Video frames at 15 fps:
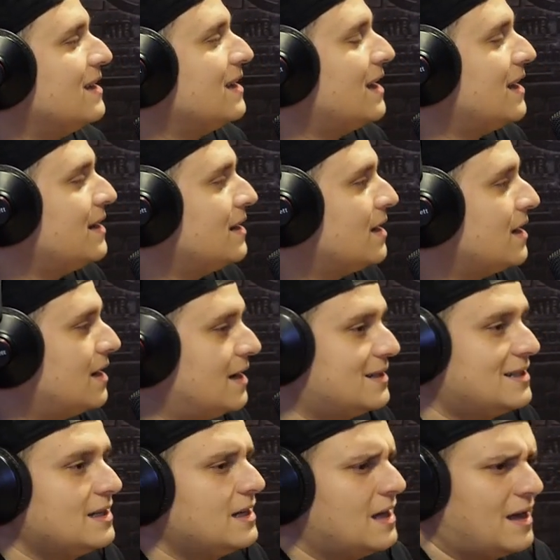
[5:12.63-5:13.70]
And
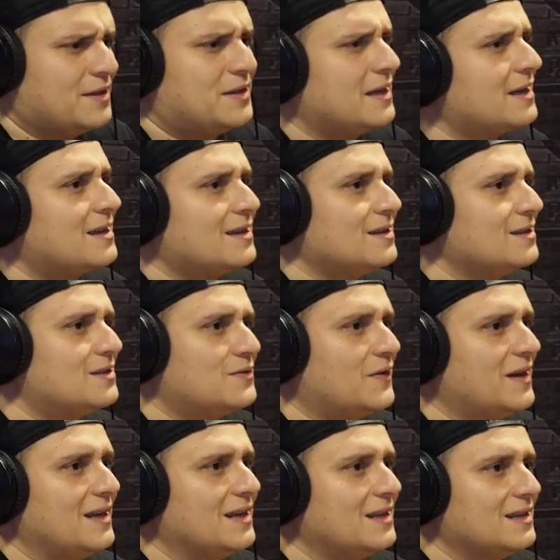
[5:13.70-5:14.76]
actually, I think it's
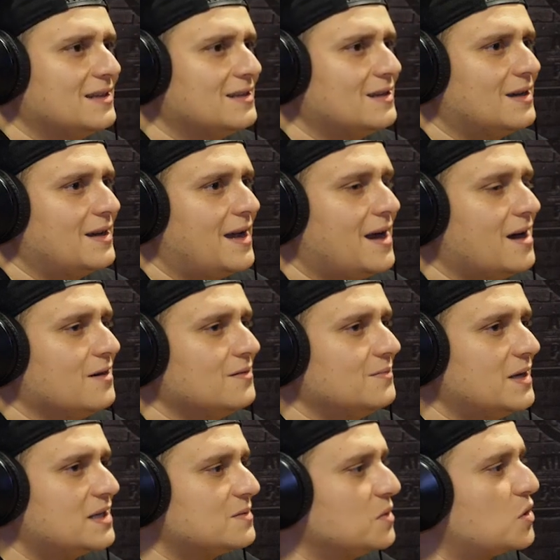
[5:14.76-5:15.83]
funny. The hair
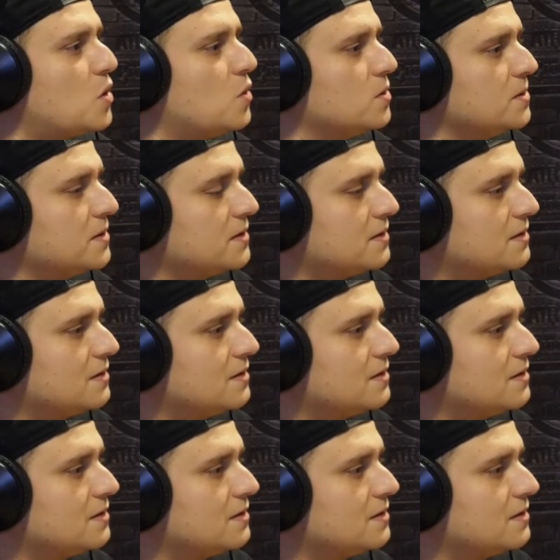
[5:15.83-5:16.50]
makes him look older.